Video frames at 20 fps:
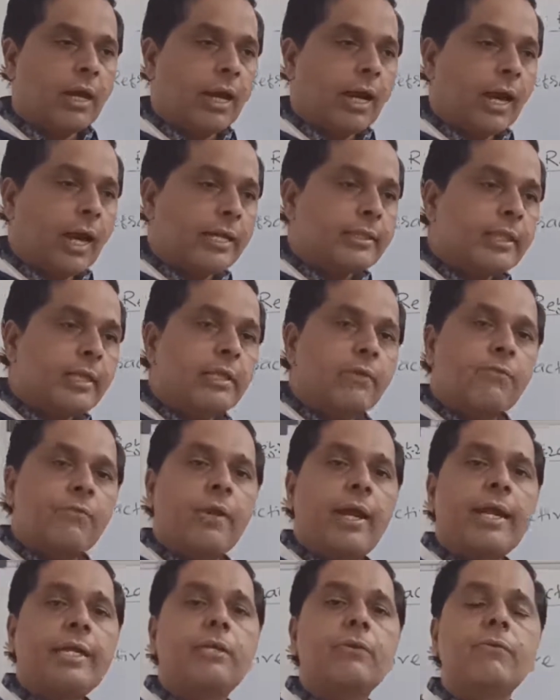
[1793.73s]
and the
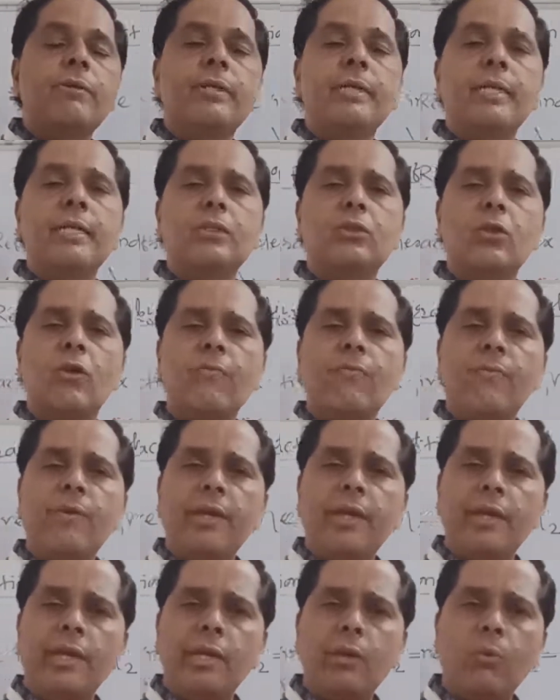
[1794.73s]
refractive index of
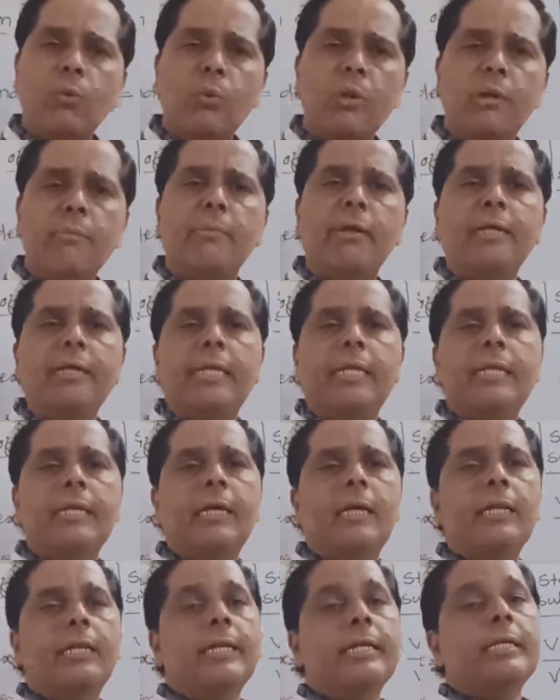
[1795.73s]
every
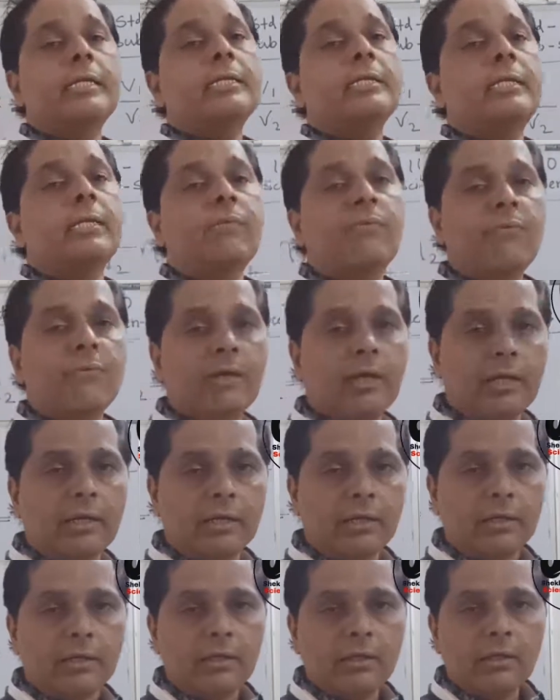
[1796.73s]
material, it is
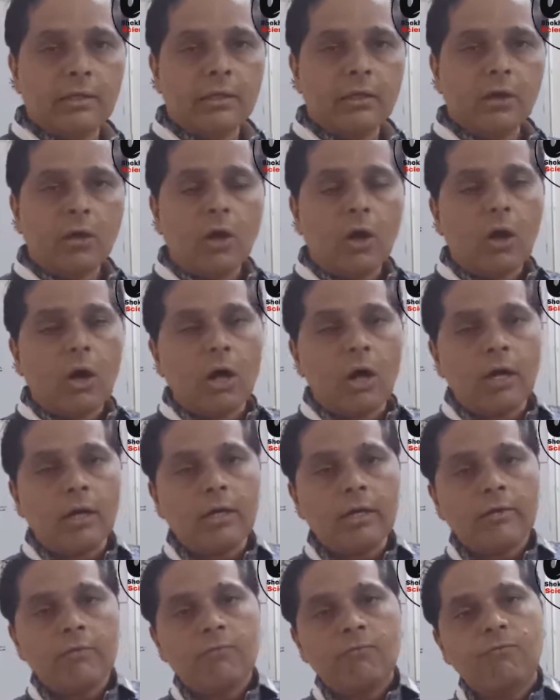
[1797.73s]
different,
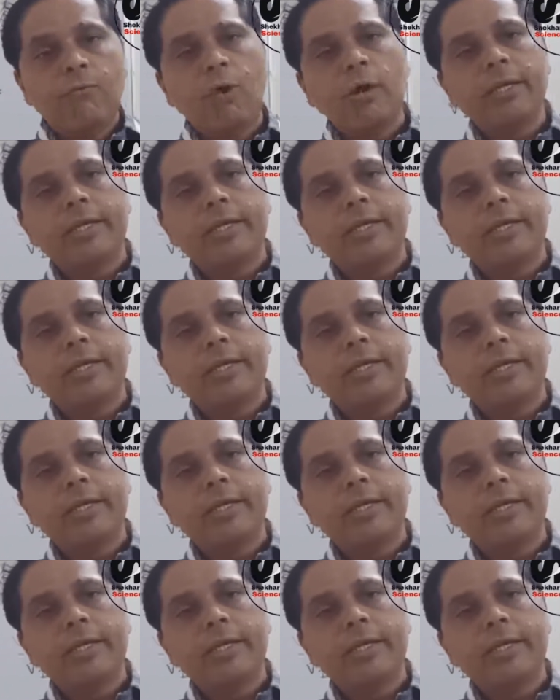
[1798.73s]
or for